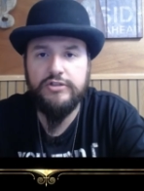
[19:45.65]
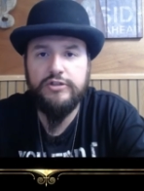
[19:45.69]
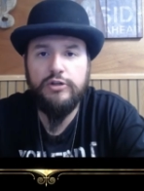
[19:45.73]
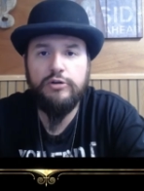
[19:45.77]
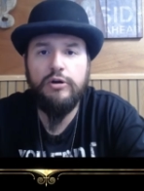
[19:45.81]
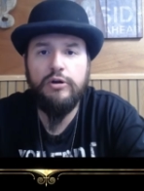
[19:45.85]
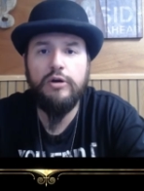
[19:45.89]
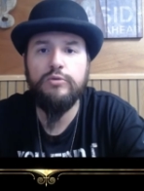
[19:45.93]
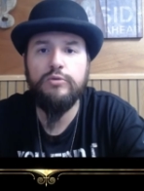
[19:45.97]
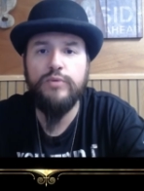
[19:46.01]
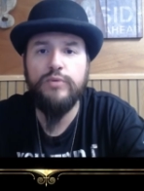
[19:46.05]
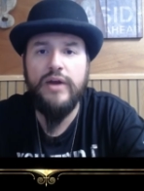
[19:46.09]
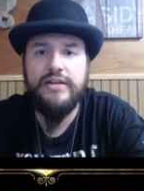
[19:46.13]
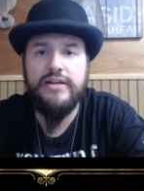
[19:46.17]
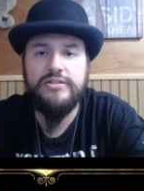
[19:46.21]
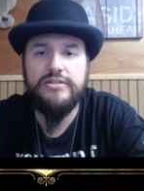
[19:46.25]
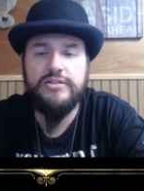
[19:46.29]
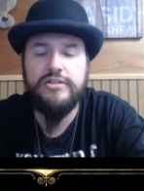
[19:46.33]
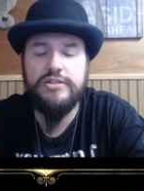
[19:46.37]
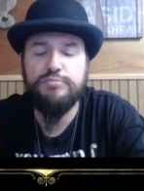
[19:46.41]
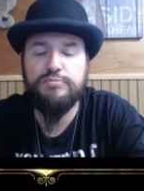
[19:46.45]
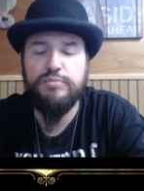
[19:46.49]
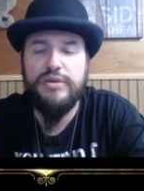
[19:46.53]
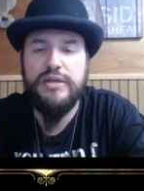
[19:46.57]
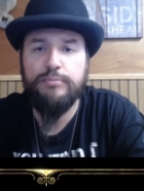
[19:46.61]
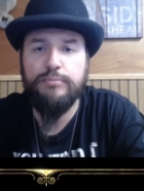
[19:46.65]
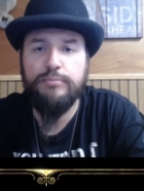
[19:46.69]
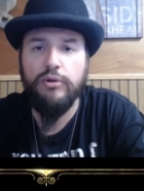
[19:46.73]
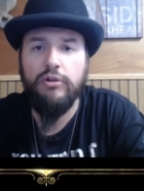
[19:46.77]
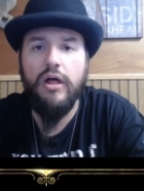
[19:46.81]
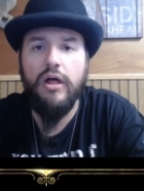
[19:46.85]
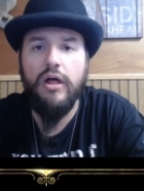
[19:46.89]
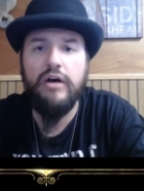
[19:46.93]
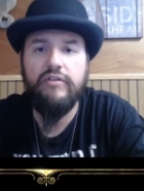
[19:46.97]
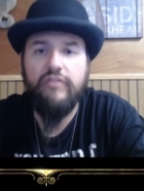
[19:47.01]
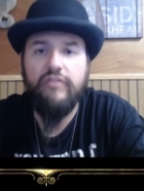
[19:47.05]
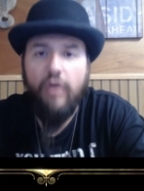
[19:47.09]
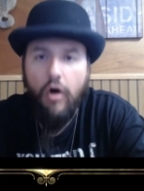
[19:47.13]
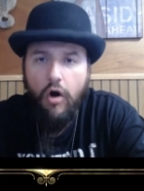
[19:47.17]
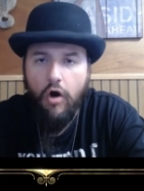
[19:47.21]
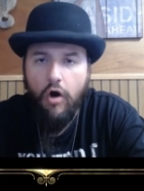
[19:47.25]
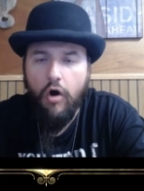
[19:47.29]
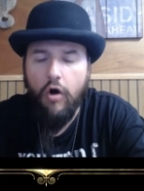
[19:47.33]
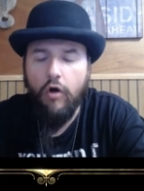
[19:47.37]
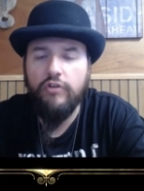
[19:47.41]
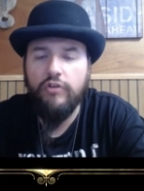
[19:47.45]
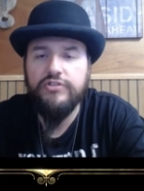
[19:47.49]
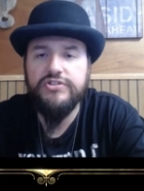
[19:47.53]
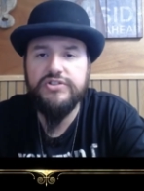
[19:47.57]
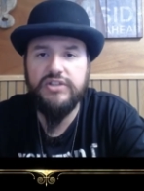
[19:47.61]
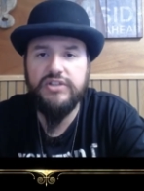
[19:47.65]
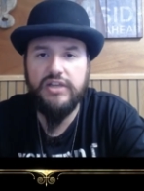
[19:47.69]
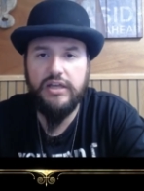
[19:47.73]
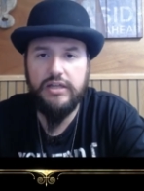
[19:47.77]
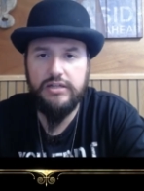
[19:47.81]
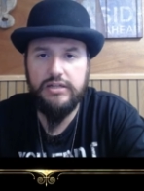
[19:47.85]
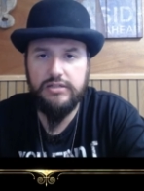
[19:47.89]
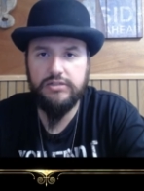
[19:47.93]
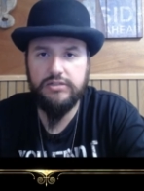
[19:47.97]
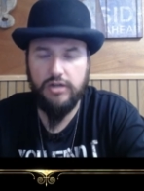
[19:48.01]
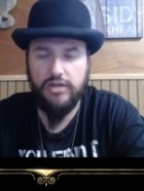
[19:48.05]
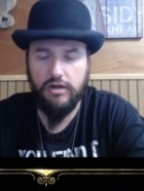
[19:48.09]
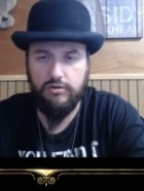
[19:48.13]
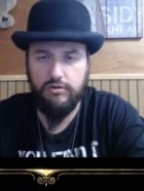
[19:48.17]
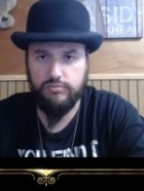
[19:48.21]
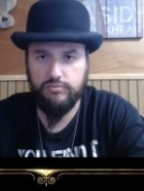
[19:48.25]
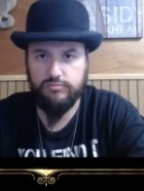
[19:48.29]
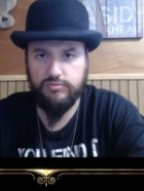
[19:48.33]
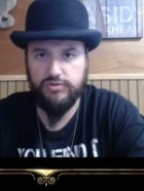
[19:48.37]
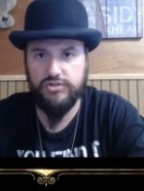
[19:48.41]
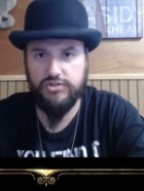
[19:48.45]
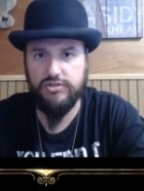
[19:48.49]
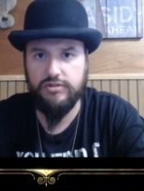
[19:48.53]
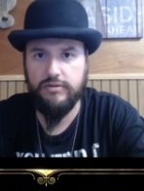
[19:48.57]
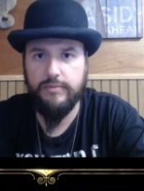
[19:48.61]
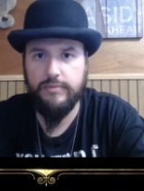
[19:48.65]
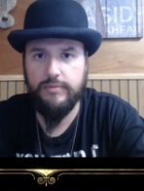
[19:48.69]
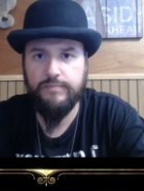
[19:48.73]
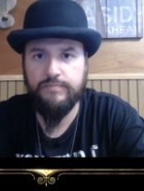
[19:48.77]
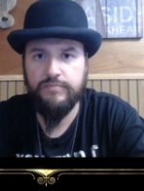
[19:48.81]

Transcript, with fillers: there are racist people of all skin tones